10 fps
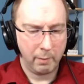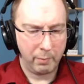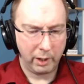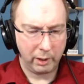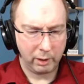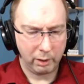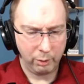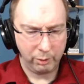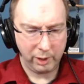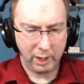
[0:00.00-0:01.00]
But,
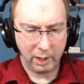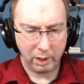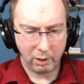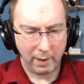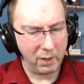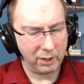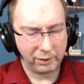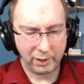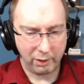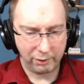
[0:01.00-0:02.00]
Lucy dear, I
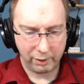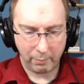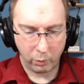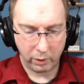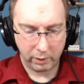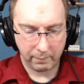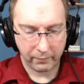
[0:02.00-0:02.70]
must tell someone,